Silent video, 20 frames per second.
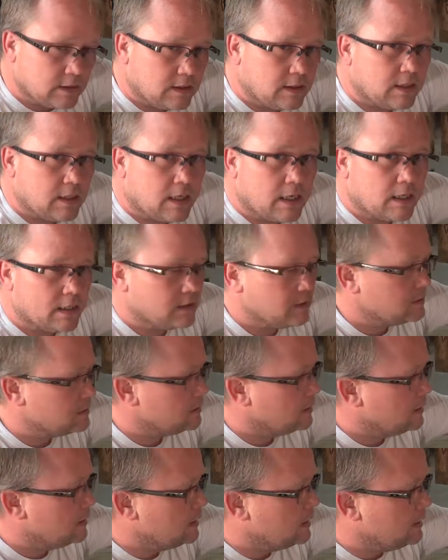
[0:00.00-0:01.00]
Ti's,
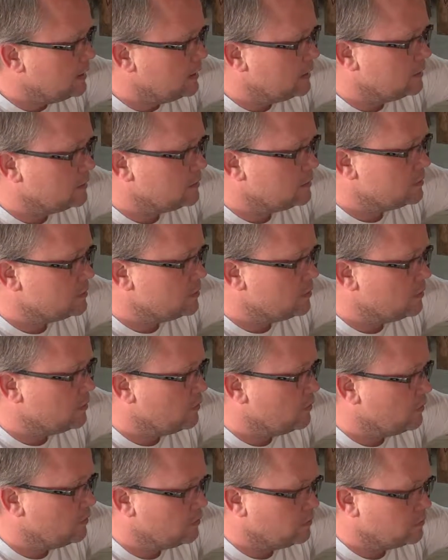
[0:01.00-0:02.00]
and
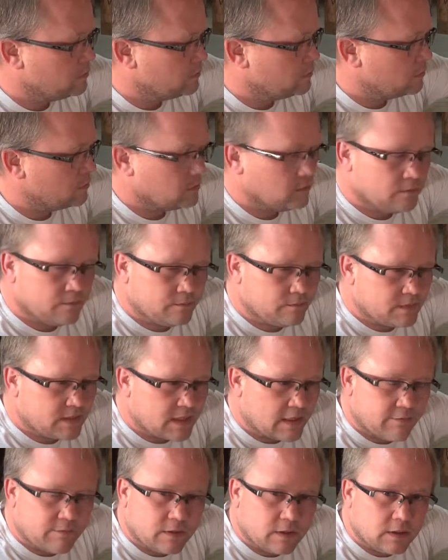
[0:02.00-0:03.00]
so those are
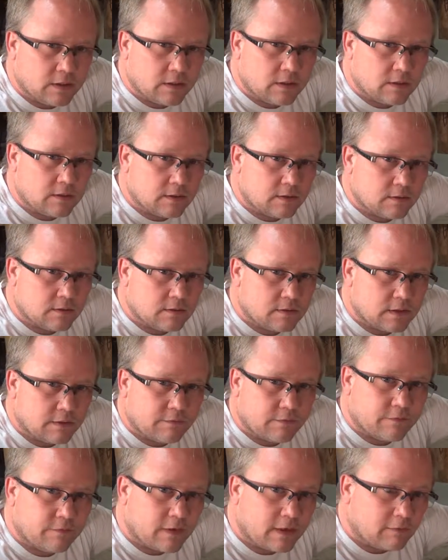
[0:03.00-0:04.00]

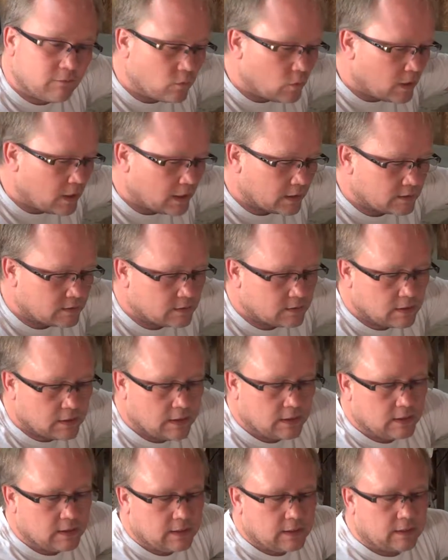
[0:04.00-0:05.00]
75 watts.
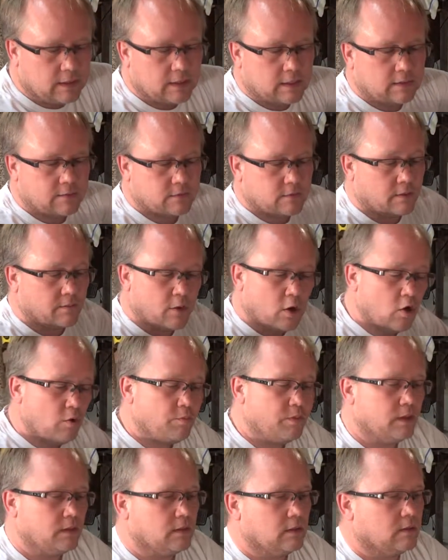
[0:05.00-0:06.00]
So I'm
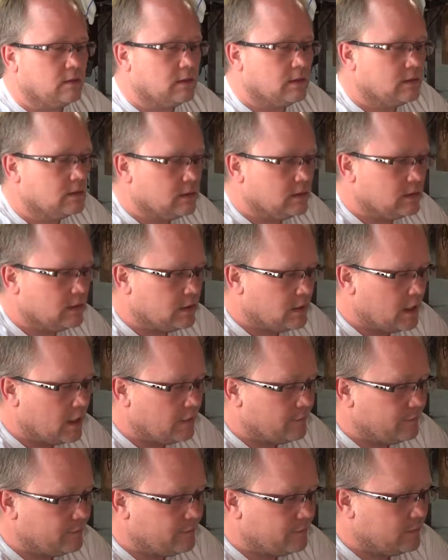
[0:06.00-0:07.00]
hoping that this is
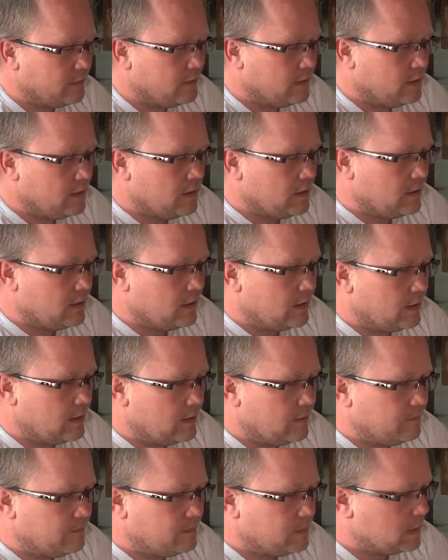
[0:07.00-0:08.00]
enough.
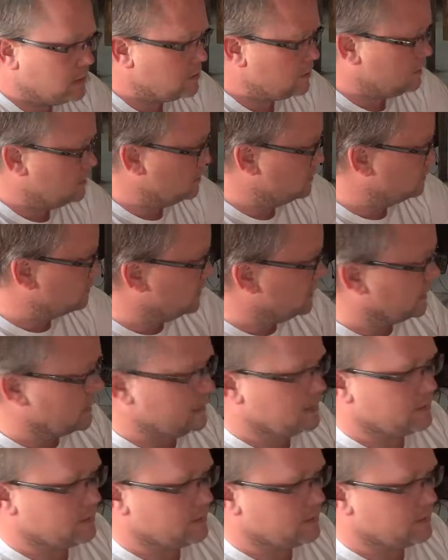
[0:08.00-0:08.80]
This rig